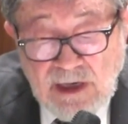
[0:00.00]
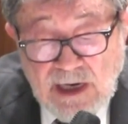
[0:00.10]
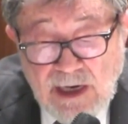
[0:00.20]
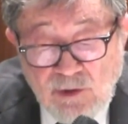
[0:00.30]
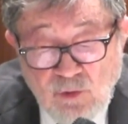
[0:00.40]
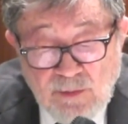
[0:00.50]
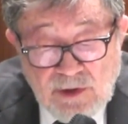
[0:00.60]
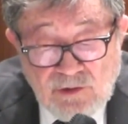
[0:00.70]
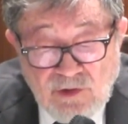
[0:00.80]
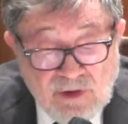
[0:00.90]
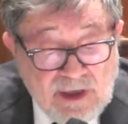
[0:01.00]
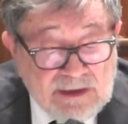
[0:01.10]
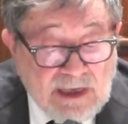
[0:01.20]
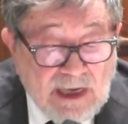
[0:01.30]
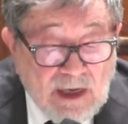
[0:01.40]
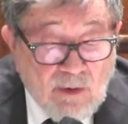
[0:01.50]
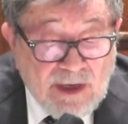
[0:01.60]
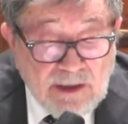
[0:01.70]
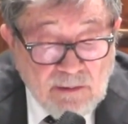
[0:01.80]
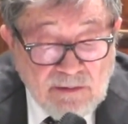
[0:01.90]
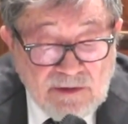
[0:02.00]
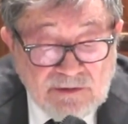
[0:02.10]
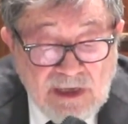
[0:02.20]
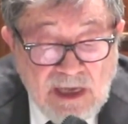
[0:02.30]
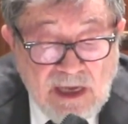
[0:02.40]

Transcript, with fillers: arguments that our enemies